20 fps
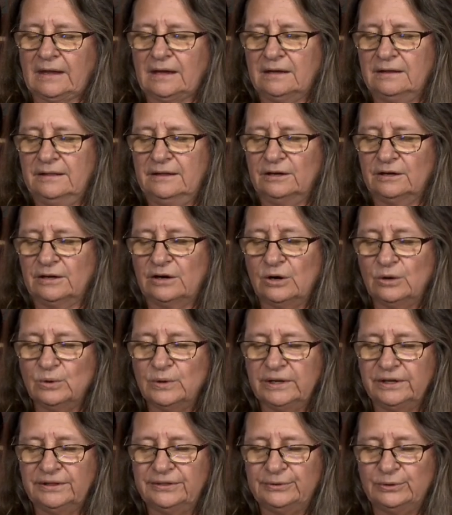They're
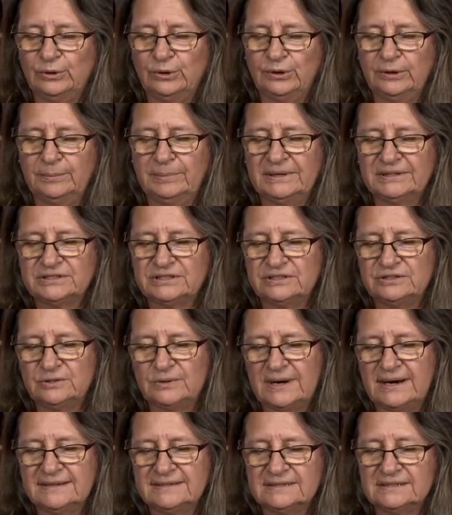going through a bunch of
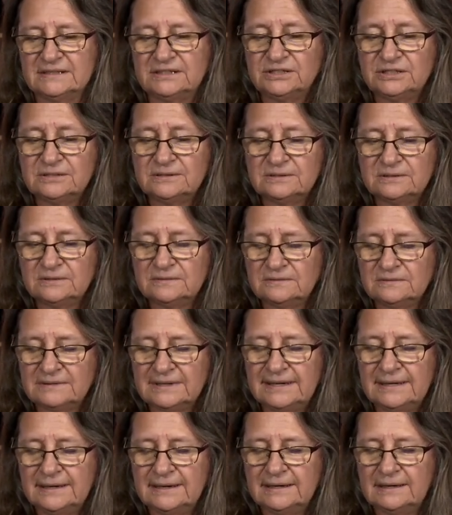transition
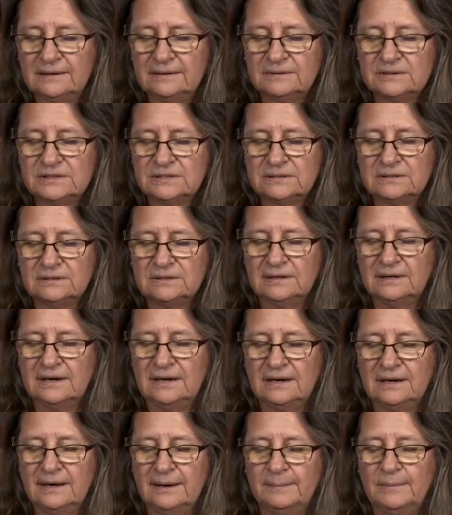right now,
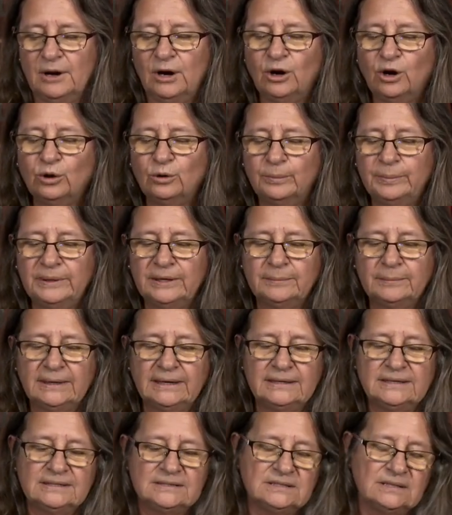and I'm hoping
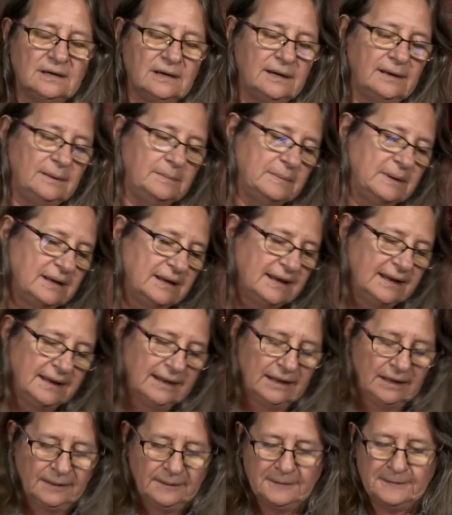by the time
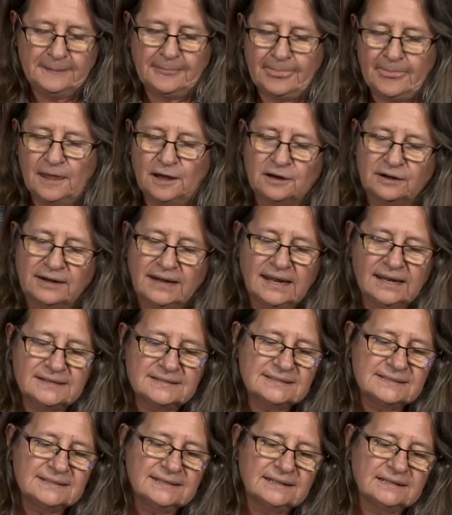our
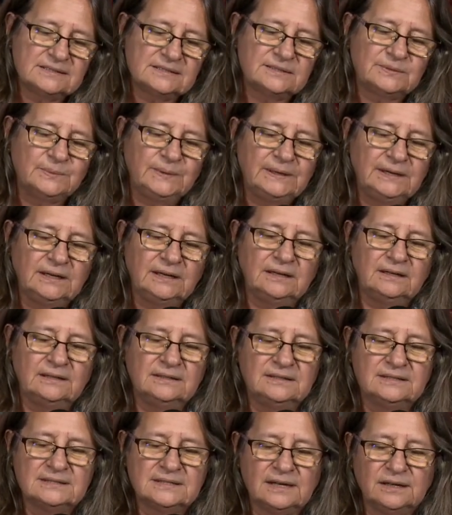guest next week
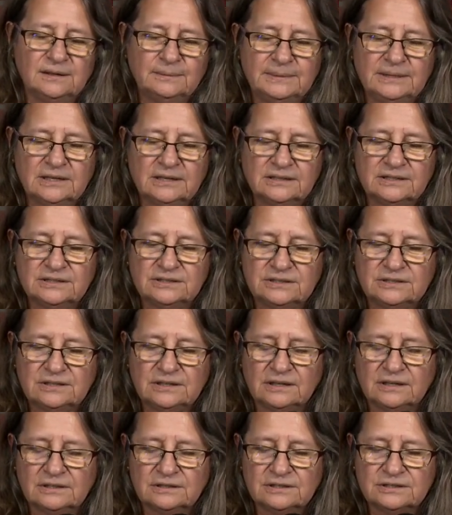is going to be on
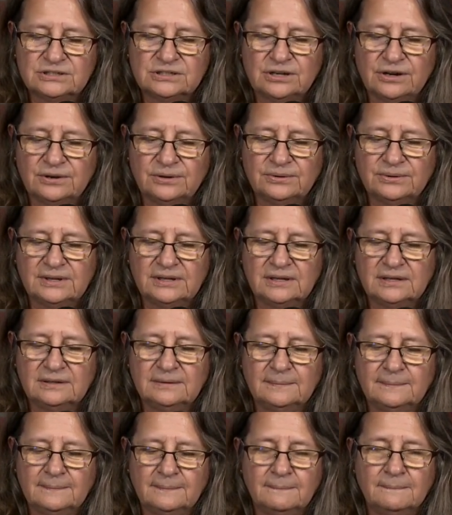the show
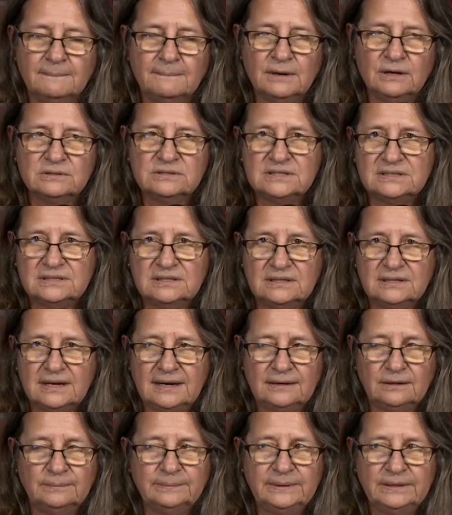that most of
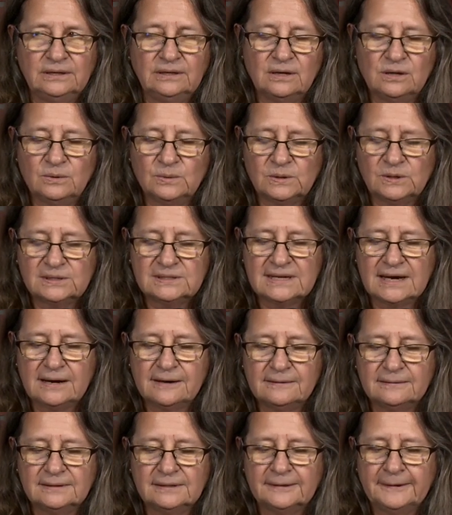that will be all worked
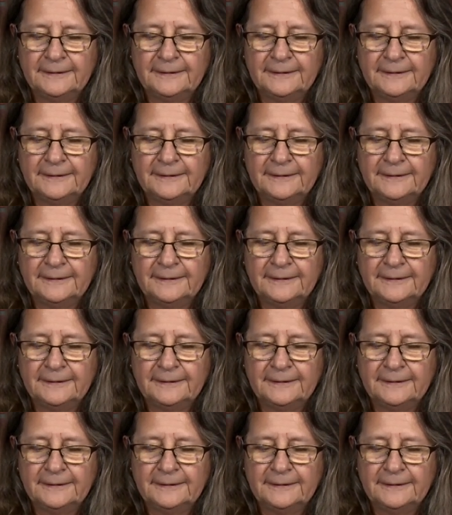out.